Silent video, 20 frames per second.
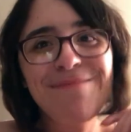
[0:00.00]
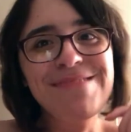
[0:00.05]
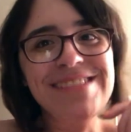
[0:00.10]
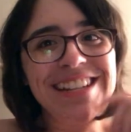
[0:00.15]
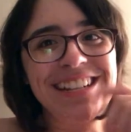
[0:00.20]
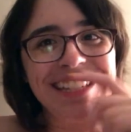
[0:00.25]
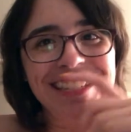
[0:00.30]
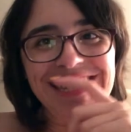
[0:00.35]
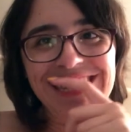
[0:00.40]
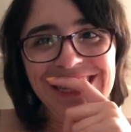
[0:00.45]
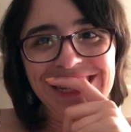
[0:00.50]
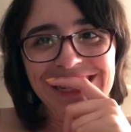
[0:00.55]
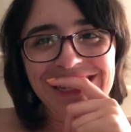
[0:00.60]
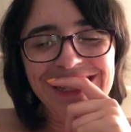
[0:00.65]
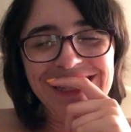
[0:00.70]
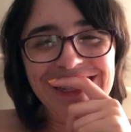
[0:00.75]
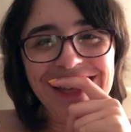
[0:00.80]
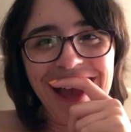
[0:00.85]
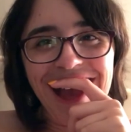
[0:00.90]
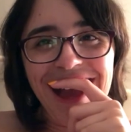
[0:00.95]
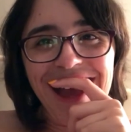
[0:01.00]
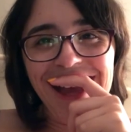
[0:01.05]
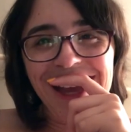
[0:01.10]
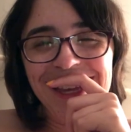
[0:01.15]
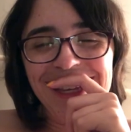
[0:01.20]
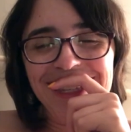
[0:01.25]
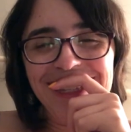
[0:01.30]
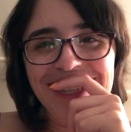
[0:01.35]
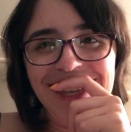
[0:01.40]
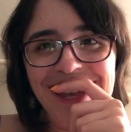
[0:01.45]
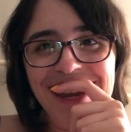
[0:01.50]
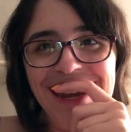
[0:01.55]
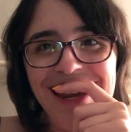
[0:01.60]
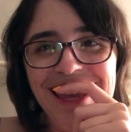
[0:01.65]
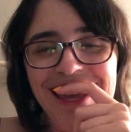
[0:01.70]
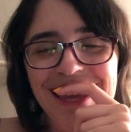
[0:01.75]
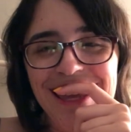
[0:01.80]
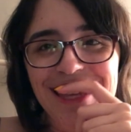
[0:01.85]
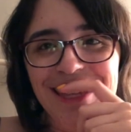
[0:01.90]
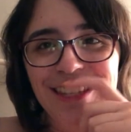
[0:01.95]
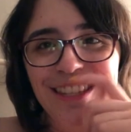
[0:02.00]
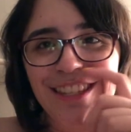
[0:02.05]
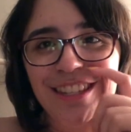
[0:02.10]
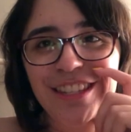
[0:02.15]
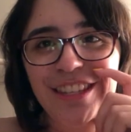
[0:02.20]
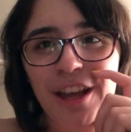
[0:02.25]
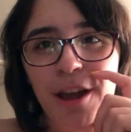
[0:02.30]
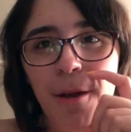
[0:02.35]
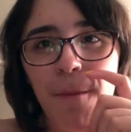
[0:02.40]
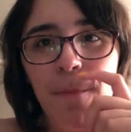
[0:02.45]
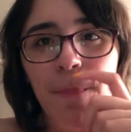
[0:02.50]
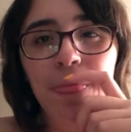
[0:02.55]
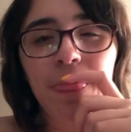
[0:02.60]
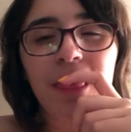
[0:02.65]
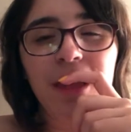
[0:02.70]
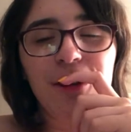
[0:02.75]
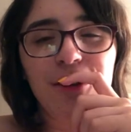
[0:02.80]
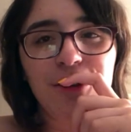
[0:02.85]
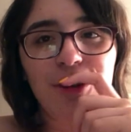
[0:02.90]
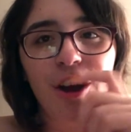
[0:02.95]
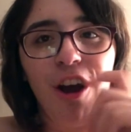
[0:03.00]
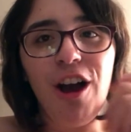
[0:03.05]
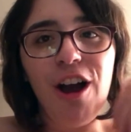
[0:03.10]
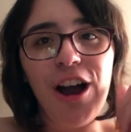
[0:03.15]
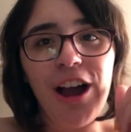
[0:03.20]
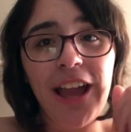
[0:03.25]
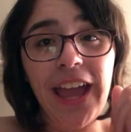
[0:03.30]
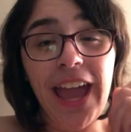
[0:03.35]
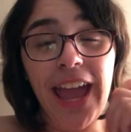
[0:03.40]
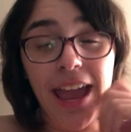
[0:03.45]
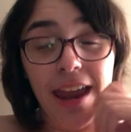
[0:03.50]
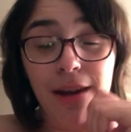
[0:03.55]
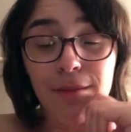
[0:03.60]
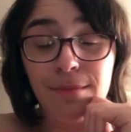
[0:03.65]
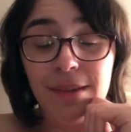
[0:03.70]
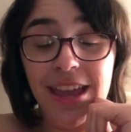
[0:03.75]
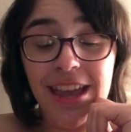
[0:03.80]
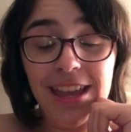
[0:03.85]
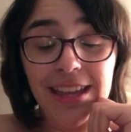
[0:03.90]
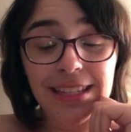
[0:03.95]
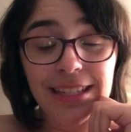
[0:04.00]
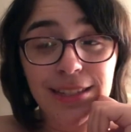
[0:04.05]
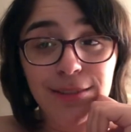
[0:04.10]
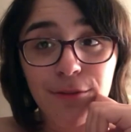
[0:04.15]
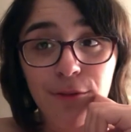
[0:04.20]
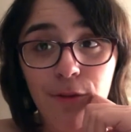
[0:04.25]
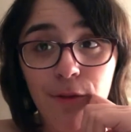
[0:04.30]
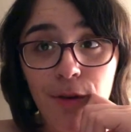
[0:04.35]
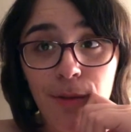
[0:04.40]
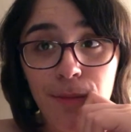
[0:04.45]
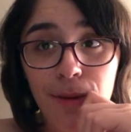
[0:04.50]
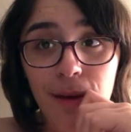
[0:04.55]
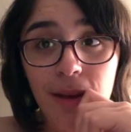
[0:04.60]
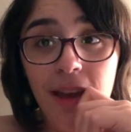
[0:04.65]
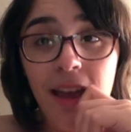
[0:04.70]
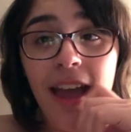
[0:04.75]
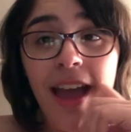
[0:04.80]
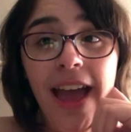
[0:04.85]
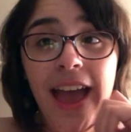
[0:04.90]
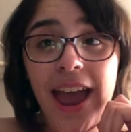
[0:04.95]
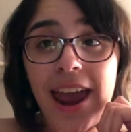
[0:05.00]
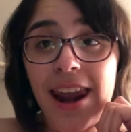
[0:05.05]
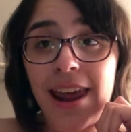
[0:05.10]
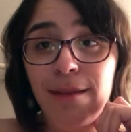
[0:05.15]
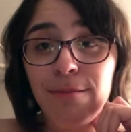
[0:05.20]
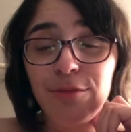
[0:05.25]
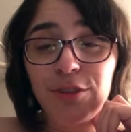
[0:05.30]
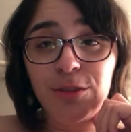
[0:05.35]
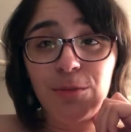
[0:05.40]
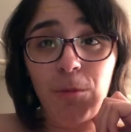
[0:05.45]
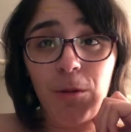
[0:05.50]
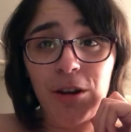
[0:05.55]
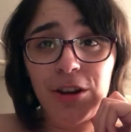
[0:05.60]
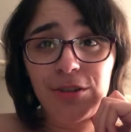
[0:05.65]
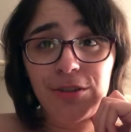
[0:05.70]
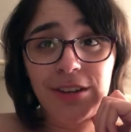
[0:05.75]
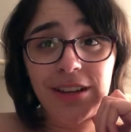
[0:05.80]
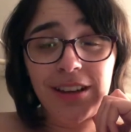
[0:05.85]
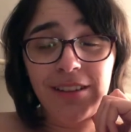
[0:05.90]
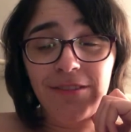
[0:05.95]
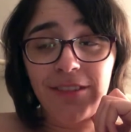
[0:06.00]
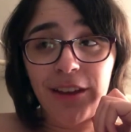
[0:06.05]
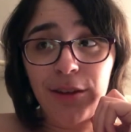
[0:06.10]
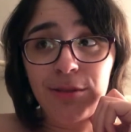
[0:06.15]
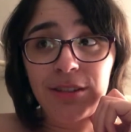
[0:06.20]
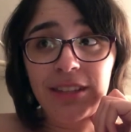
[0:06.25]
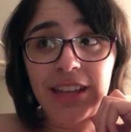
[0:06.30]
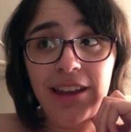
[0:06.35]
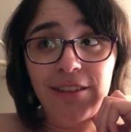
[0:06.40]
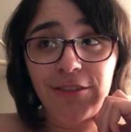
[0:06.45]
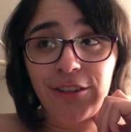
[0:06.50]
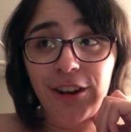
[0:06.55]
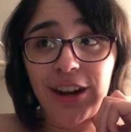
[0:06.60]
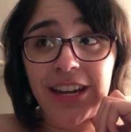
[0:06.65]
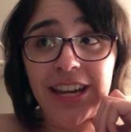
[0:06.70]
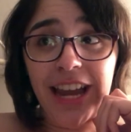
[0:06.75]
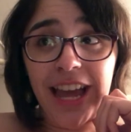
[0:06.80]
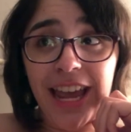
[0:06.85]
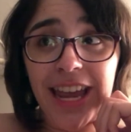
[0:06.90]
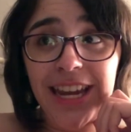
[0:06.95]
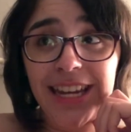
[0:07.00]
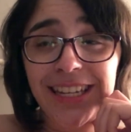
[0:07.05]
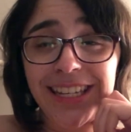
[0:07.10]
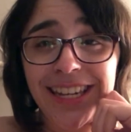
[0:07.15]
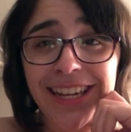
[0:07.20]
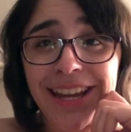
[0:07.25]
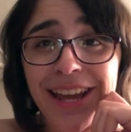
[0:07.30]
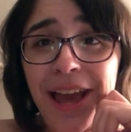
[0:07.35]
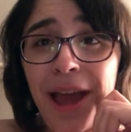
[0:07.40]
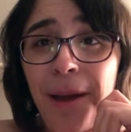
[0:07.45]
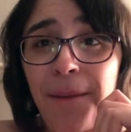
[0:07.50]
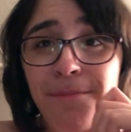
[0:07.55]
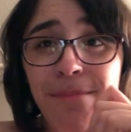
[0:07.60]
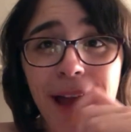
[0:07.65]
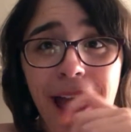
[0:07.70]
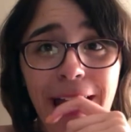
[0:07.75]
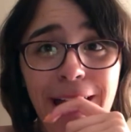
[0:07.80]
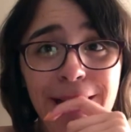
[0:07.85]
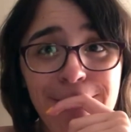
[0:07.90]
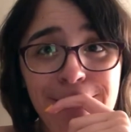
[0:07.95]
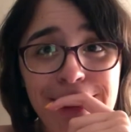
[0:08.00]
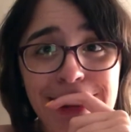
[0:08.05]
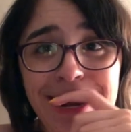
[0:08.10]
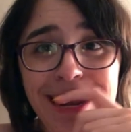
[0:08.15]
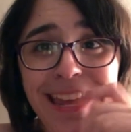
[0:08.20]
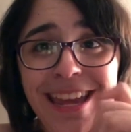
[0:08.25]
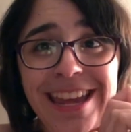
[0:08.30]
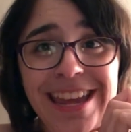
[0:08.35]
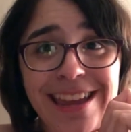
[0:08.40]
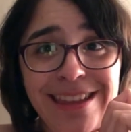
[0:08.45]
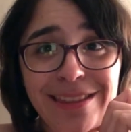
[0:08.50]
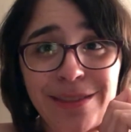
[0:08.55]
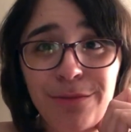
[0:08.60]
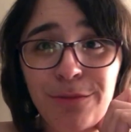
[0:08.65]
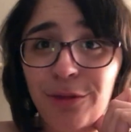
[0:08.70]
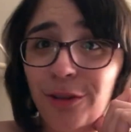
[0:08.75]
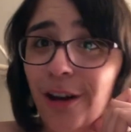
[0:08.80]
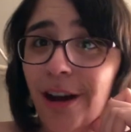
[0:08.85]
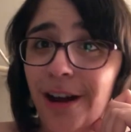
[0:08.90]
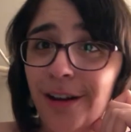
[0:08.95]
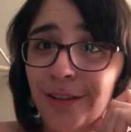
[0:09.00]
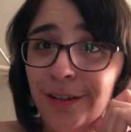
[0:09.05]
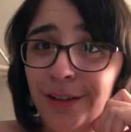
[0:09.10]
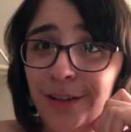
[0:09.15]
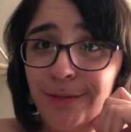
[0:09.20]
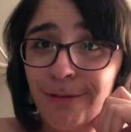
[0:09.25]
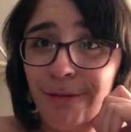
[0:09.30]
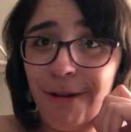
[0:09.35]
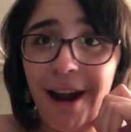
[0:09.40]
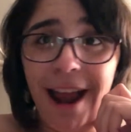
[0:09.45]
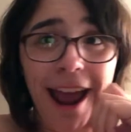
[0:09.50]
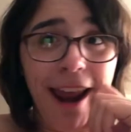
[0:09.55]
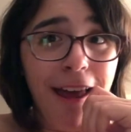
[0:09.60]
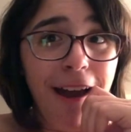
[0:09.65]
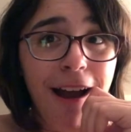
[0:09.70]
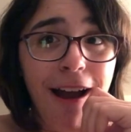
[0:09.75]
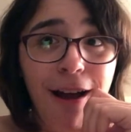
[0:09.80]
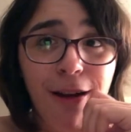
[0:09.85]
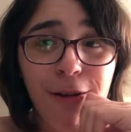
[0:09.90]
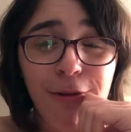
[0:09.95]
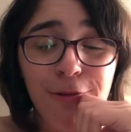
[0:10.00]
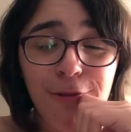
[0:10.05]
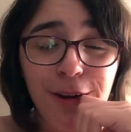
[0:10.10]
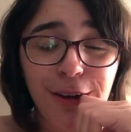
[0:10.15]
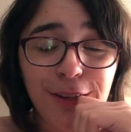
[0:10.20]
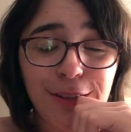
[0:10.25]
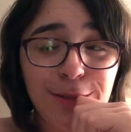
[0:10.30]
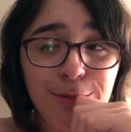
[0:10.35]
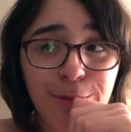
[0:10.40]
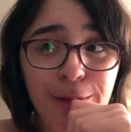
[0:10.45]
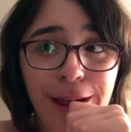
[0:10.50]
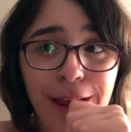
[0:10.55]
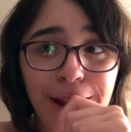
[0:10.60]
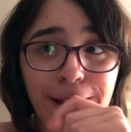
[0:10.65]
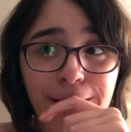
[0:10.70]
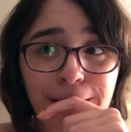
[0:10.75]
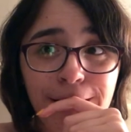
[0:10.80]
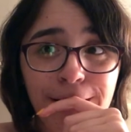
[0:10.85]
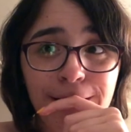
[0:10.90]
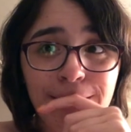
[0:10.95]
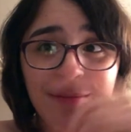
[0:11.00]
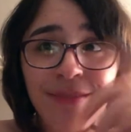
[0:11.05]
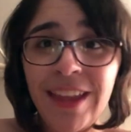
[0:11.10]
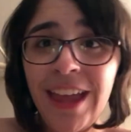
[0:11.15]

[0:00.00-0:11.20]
because he's in disguise in his dog animagus form. And I'm just wondering if there was ever a night back when he and the Marauders were at Hogwarts where